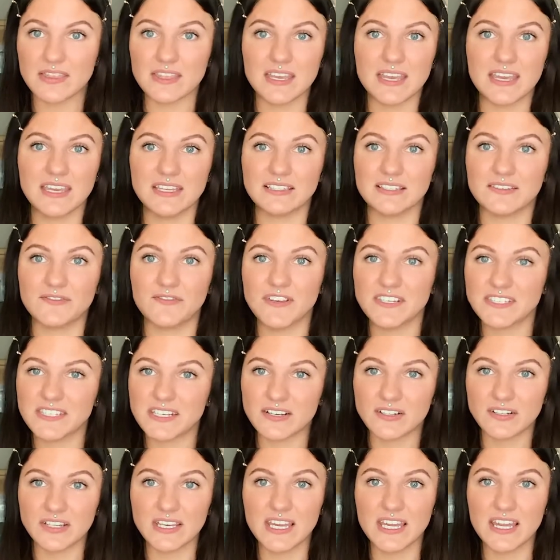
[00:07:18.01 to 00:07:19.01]
it's
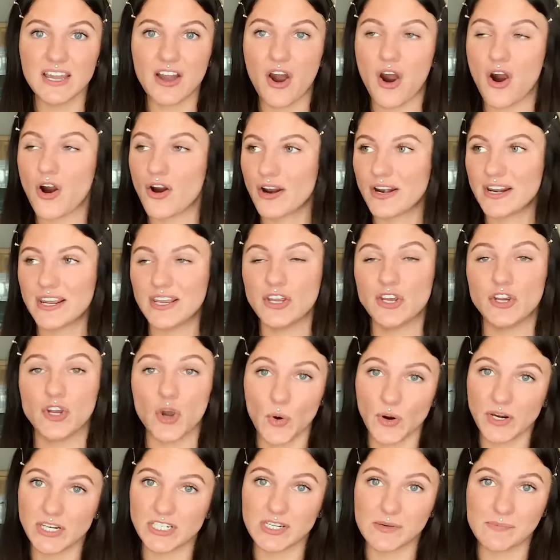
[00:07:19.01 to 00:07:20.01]
physically already
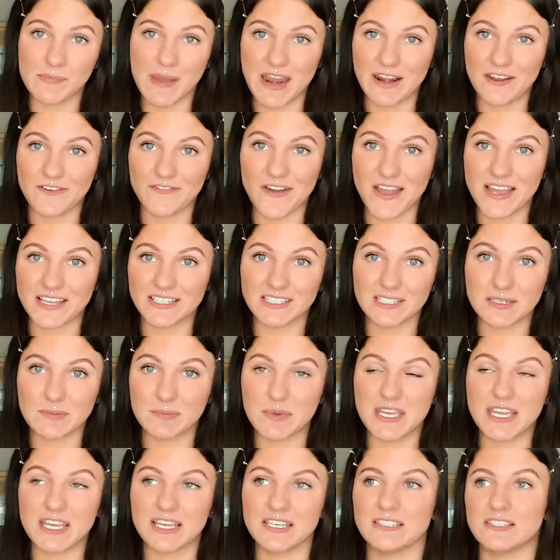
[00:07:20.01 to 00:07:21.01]
going to manifest
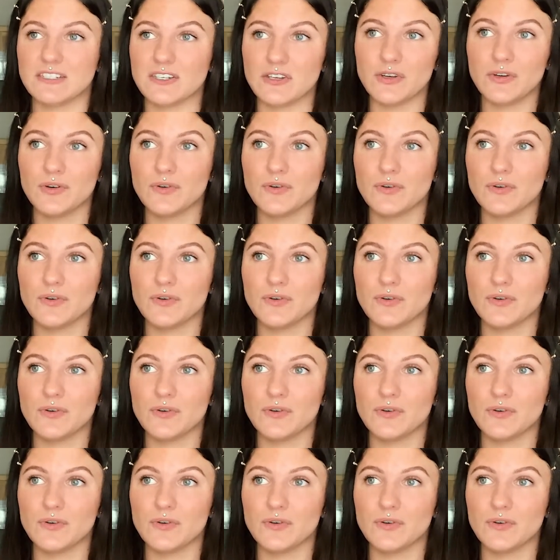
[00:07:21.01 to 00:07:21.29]
because